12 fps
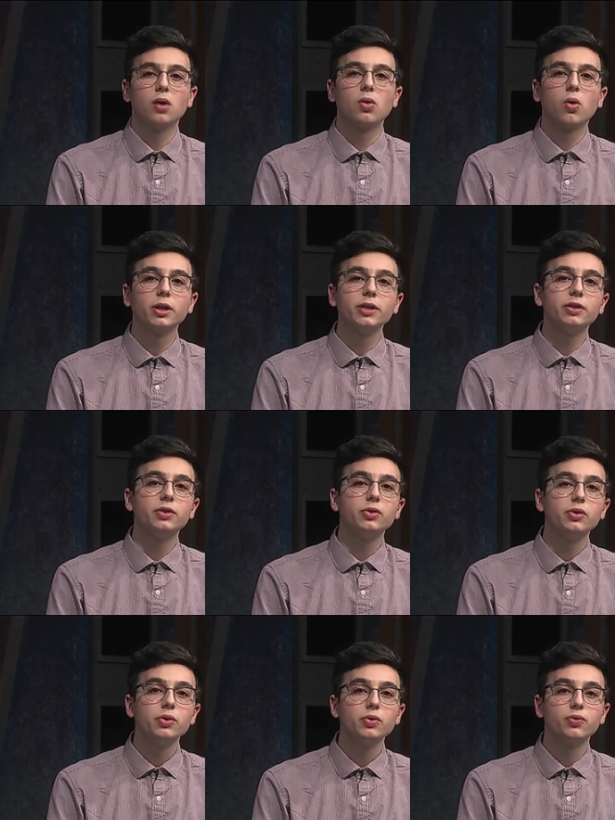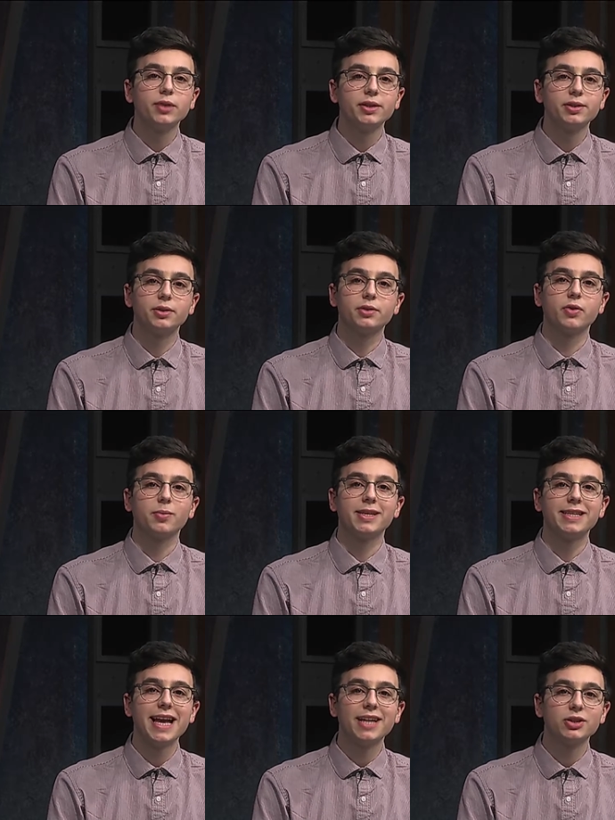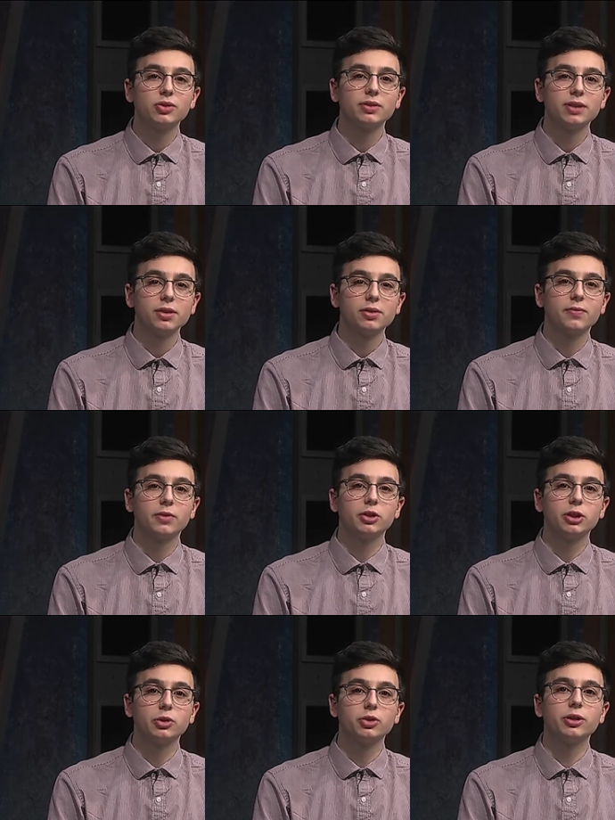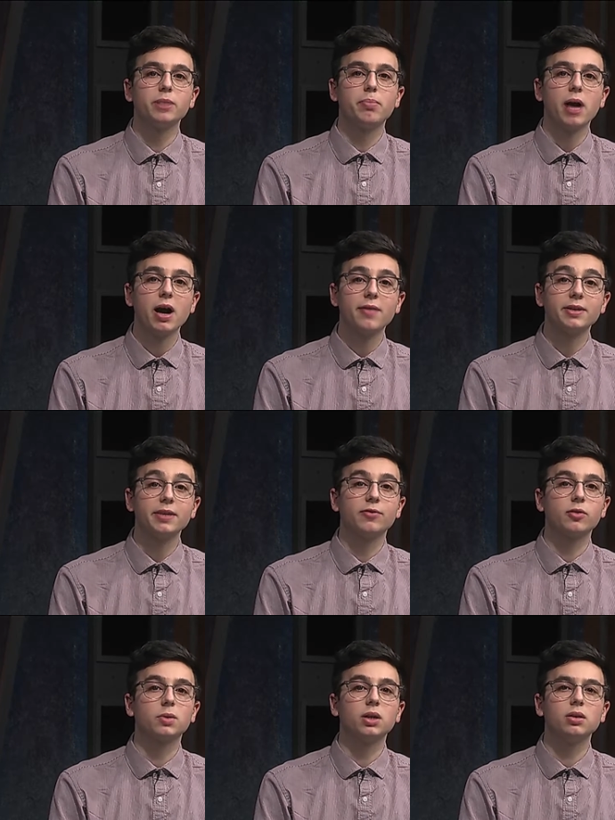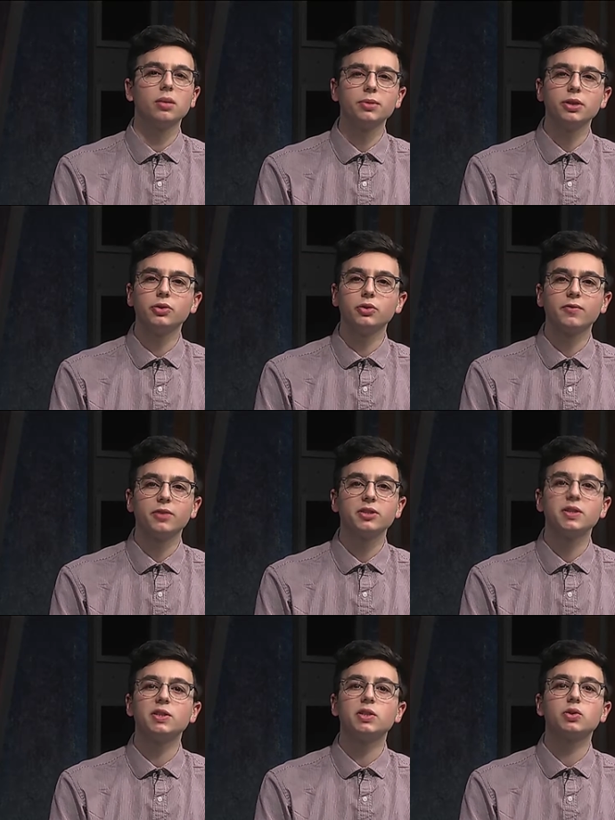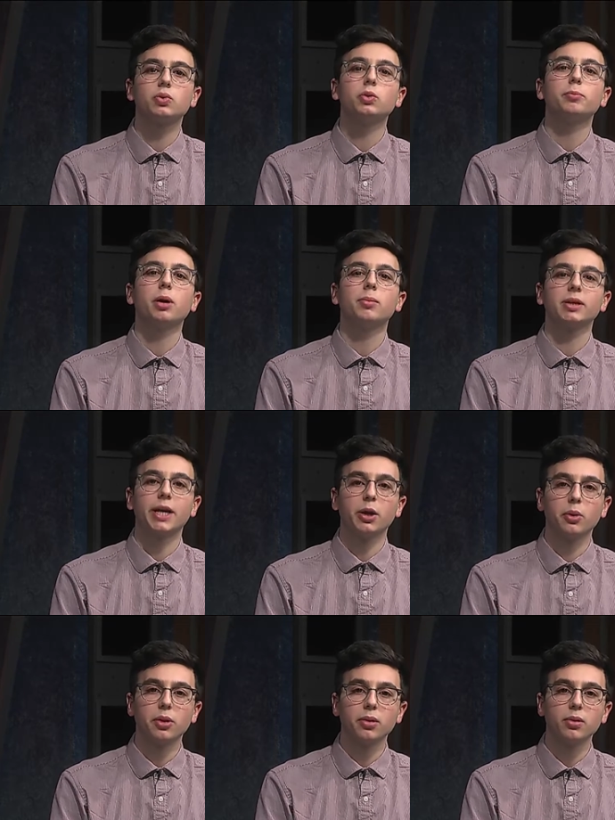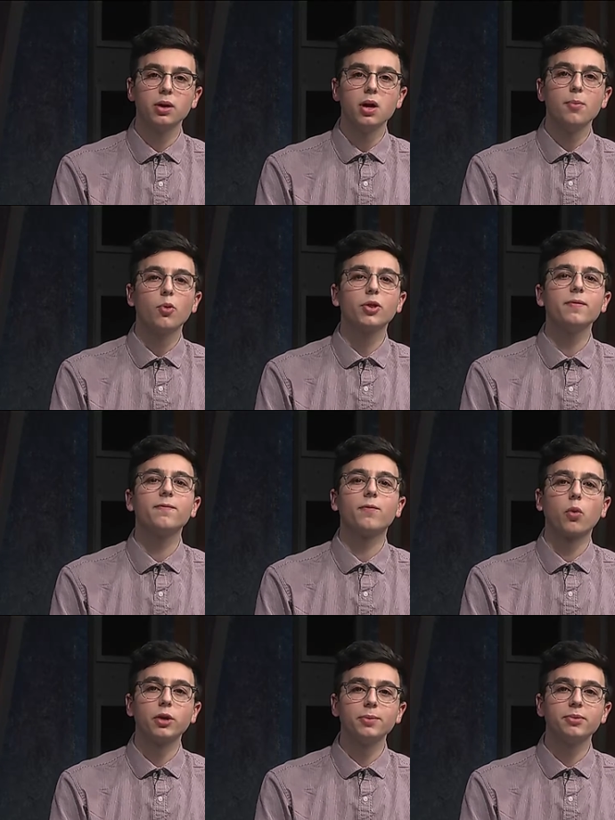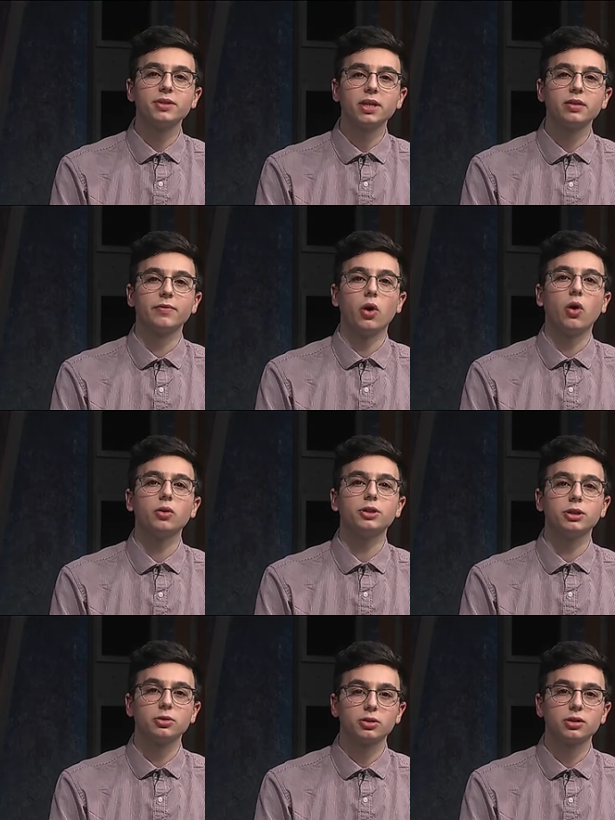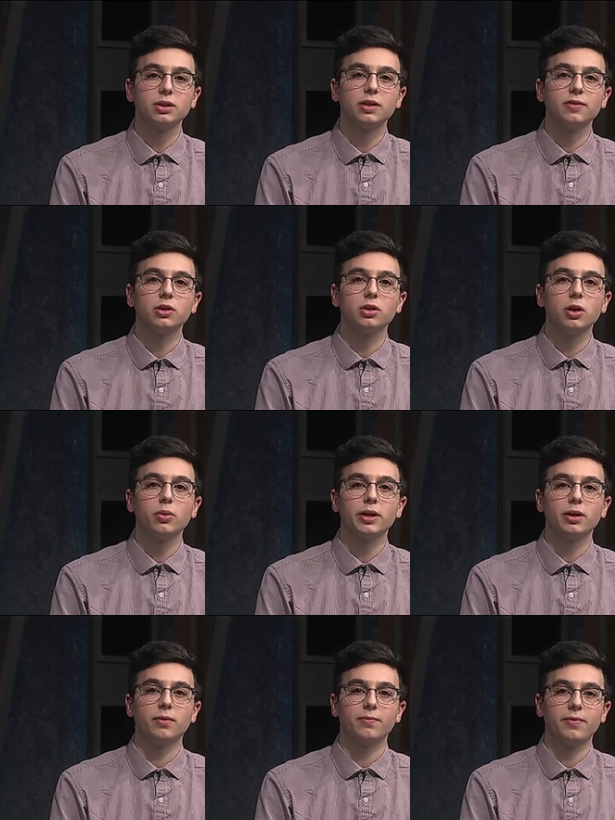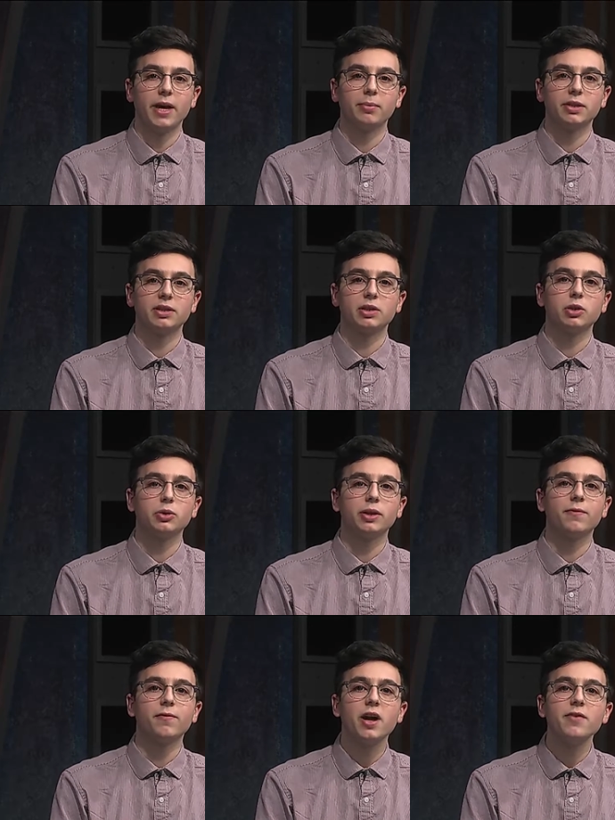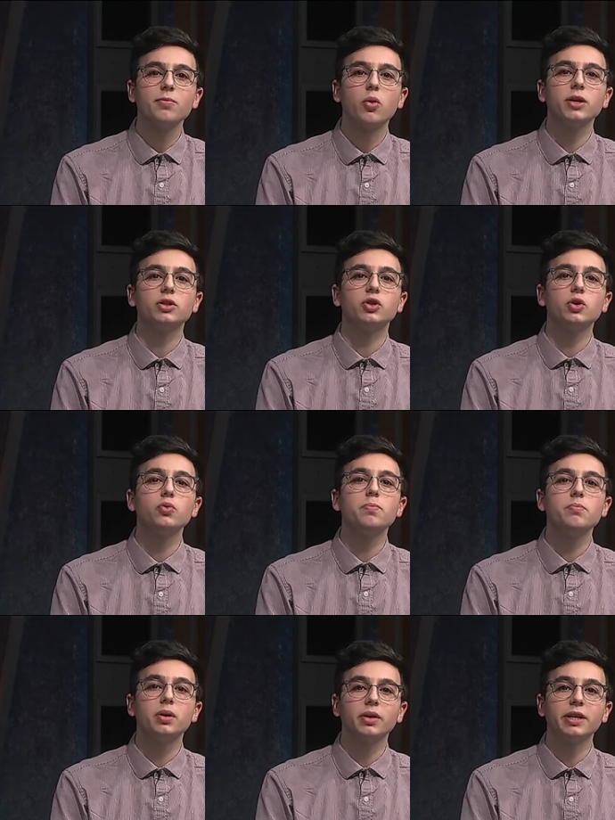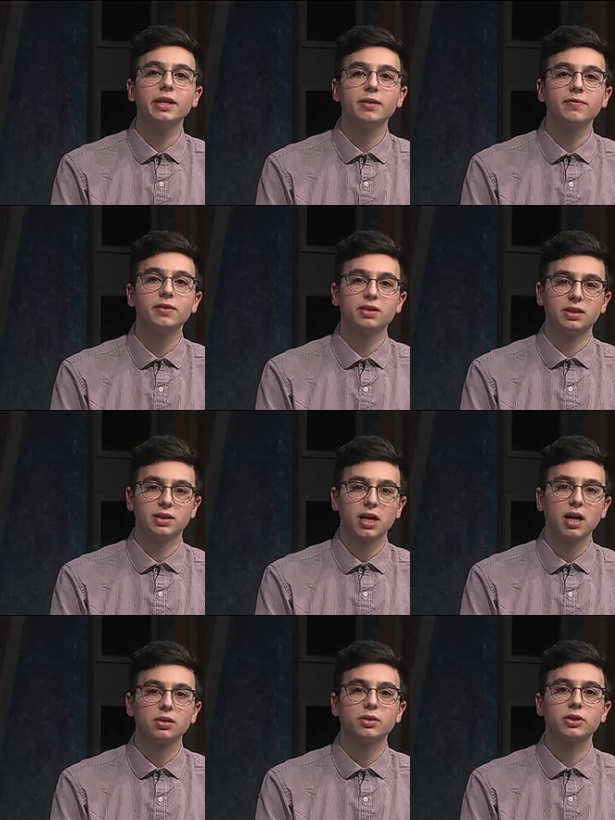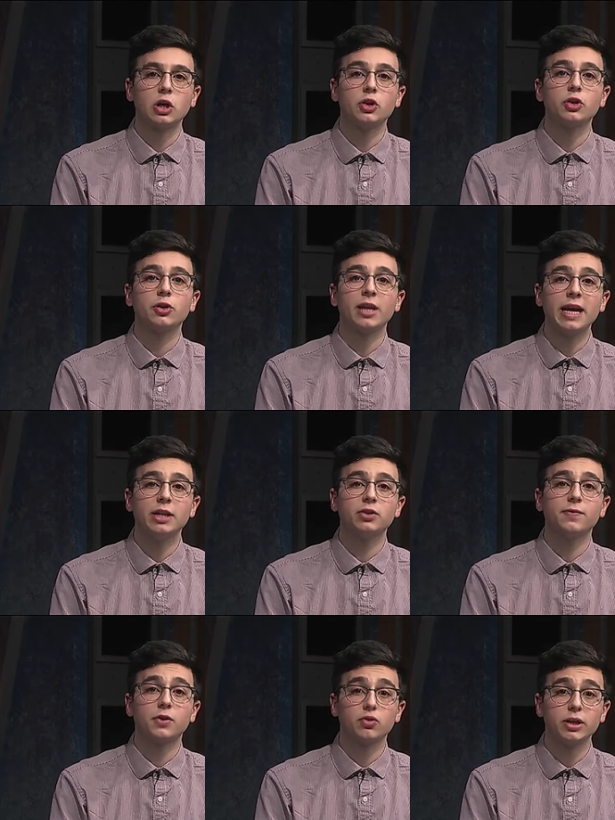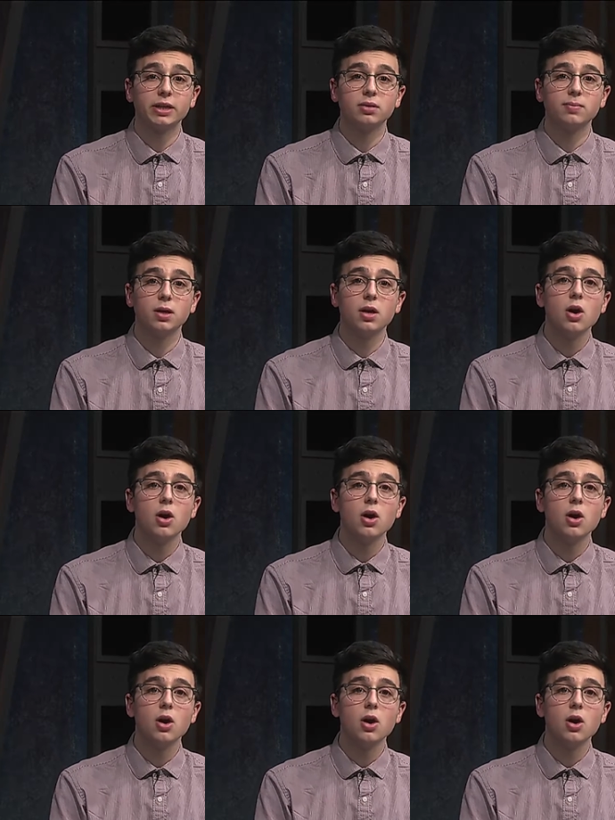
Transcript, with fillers: According to new research from the National Center for Children in Poverty from Columbia University's School of Public Health, more than 40% of all children live in low income families, including 5.2 million infants and toddlers under the age of three.